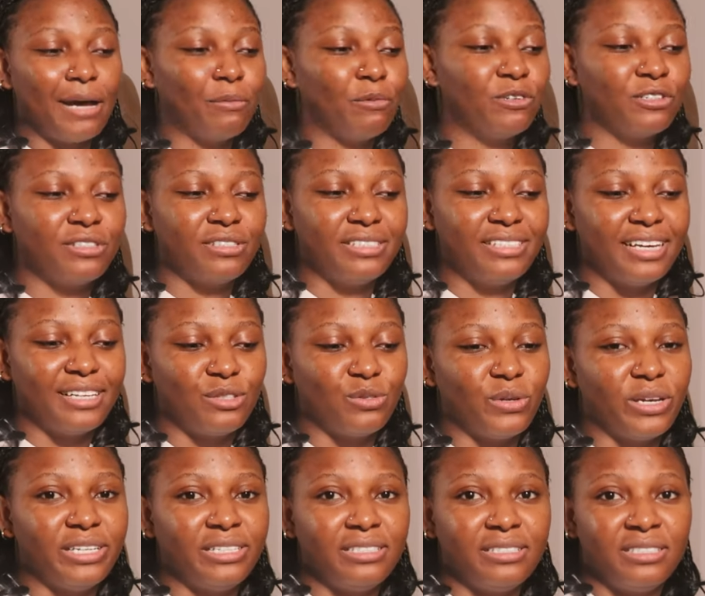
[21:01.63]
I want to get
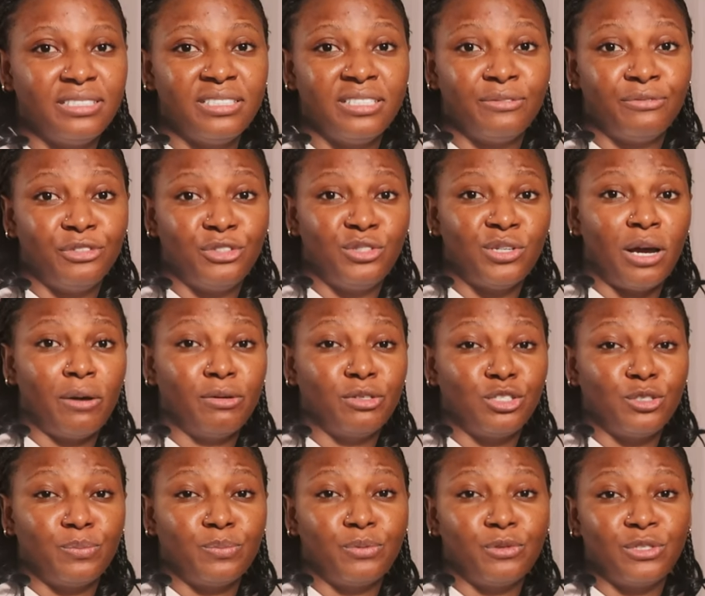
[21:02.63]
to editing the video I
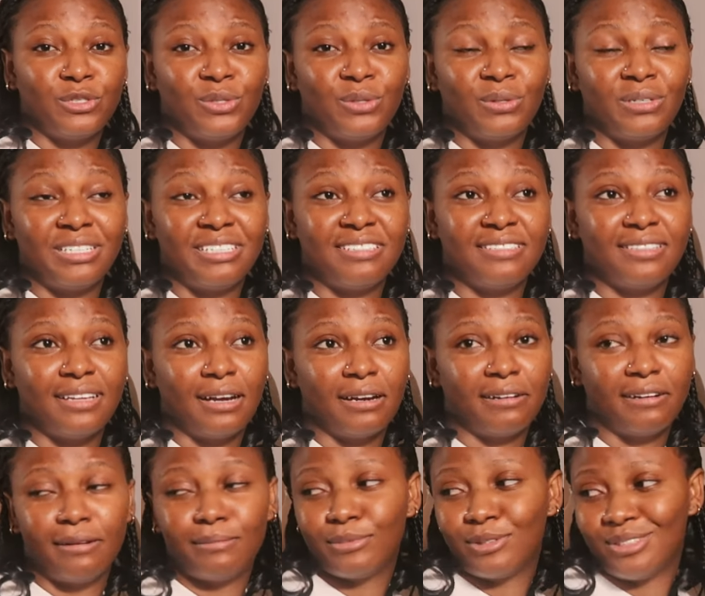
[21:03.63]
want to post on
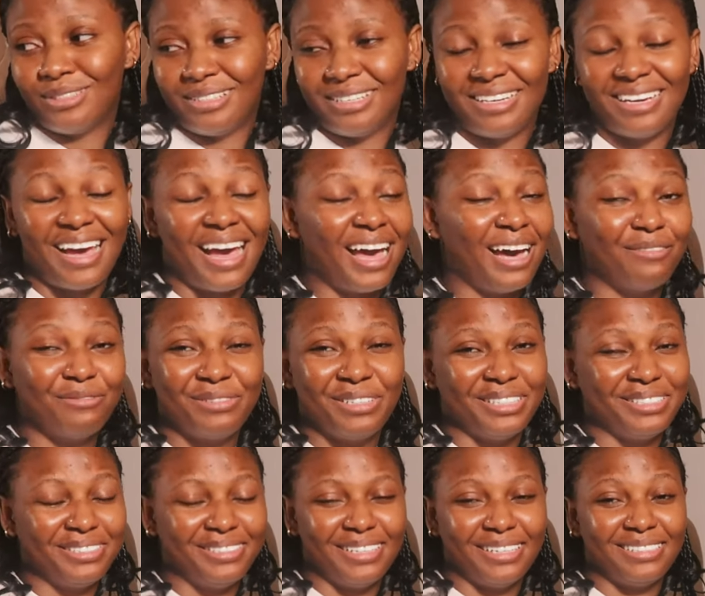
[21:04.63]
Instagram today. I haven't
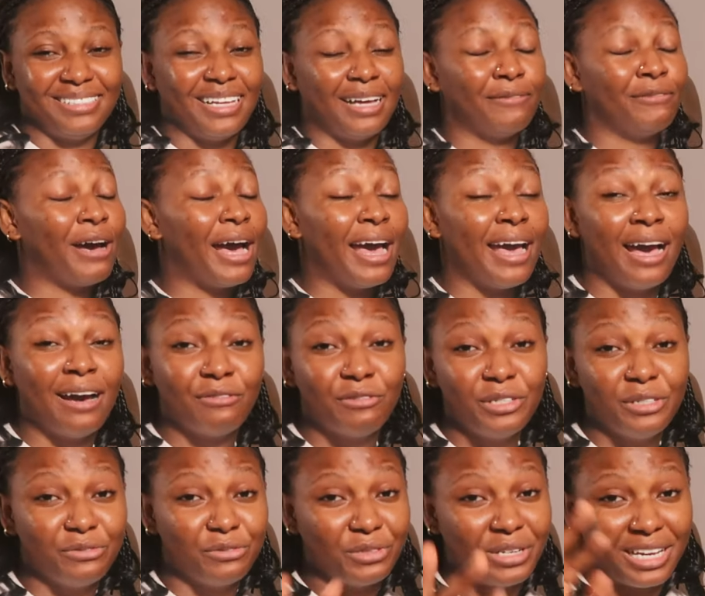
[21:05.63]
edited it, I
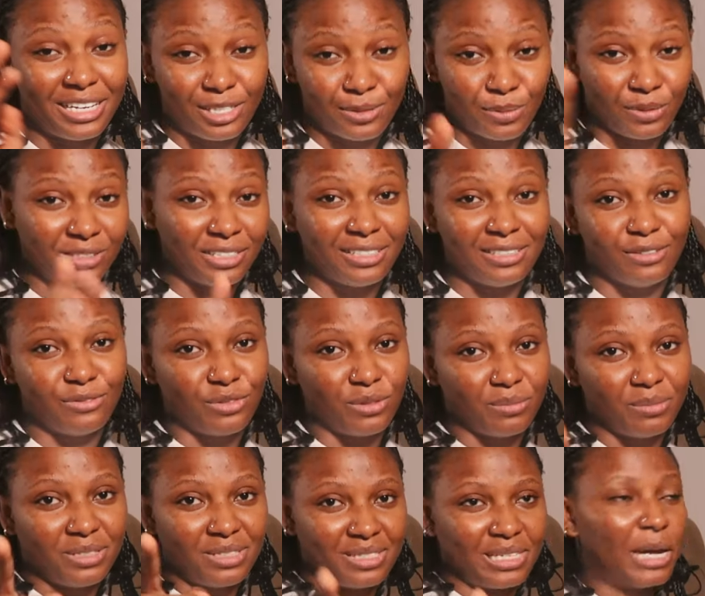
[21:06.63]
haven't even exported it
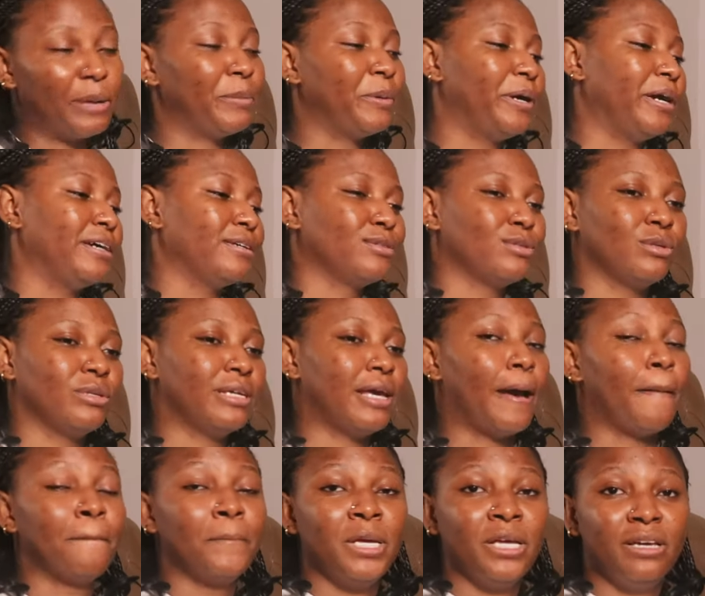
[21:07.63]
from this camera, so
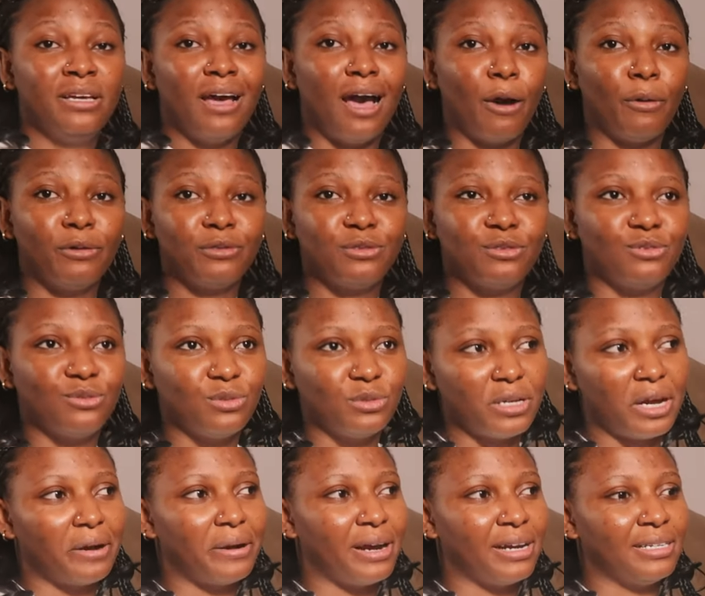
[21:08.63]
yeah. I want to do
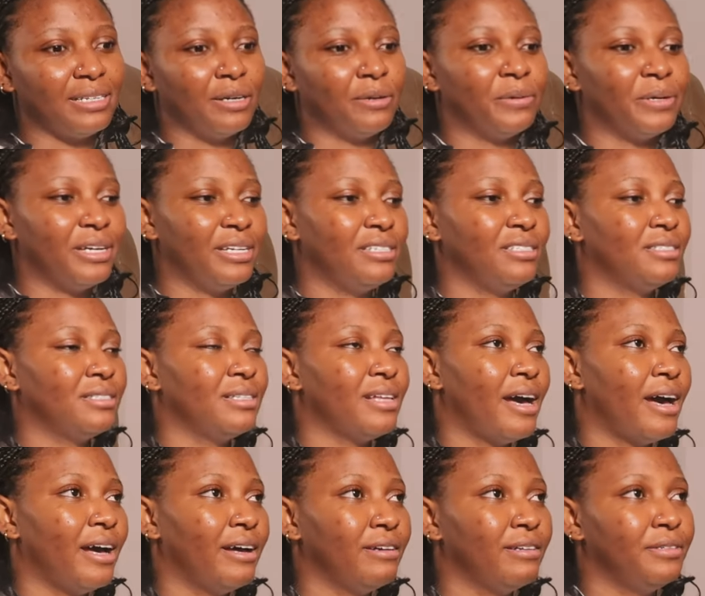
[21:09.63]
that right now, edit
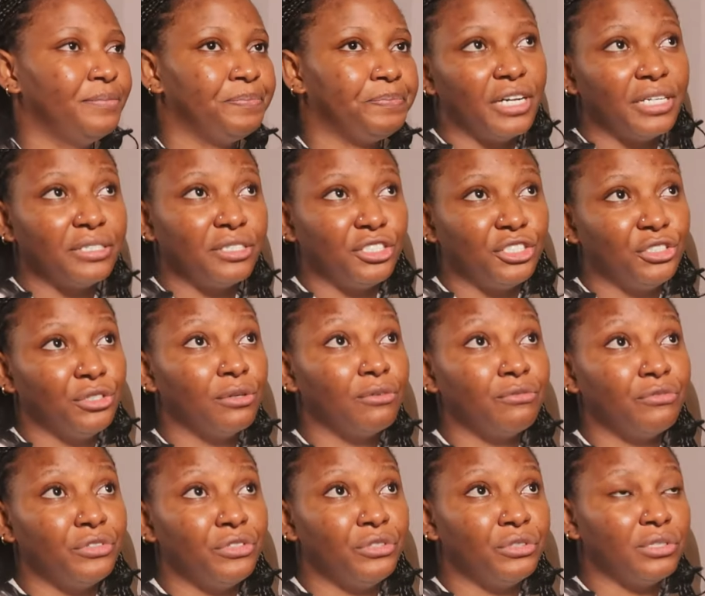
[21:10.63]
that
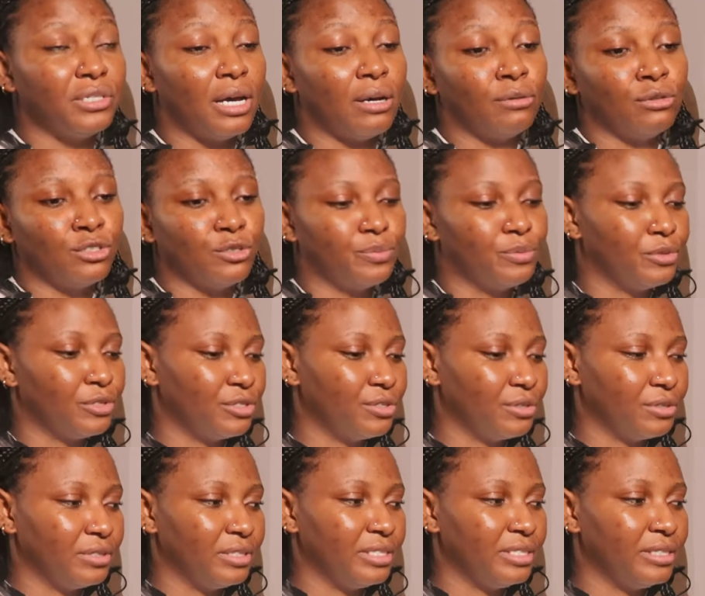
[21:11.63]
transition video that I want to
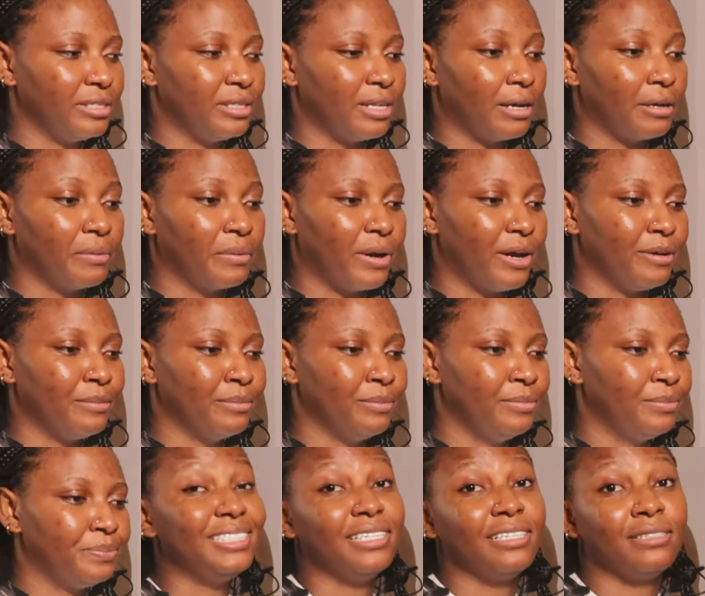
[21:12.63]
post on
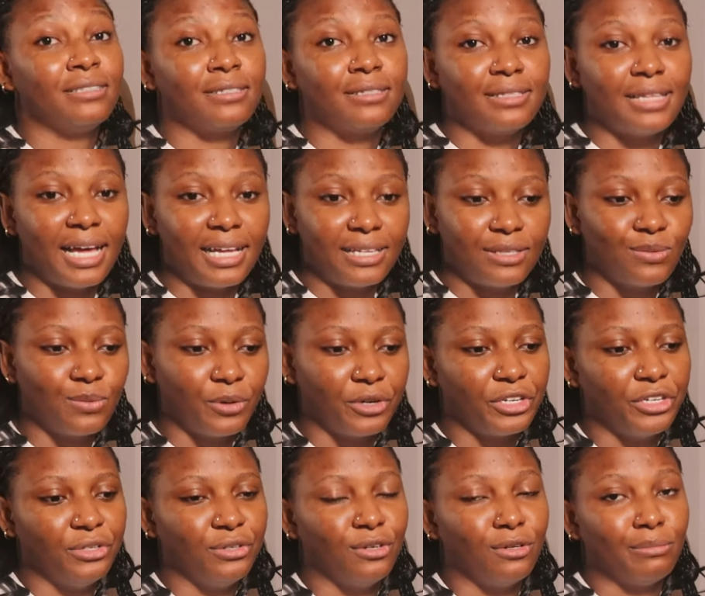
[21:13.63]
Instagram, then start
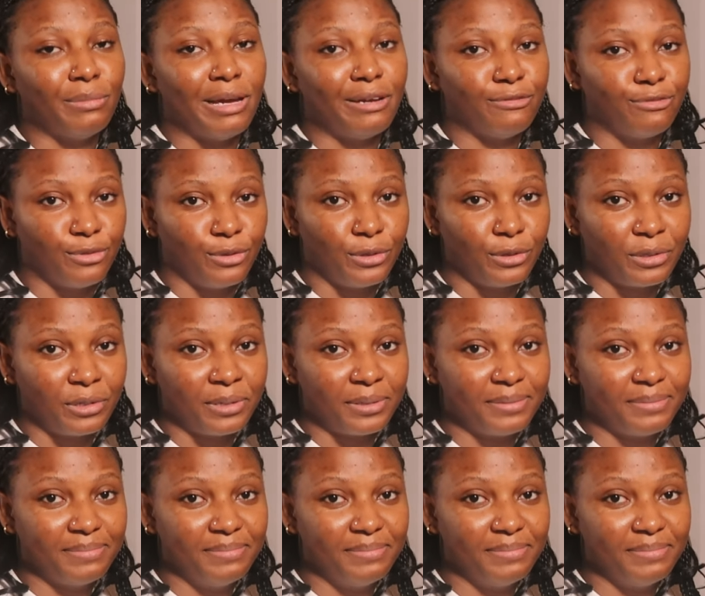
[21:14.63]
working on my vlog.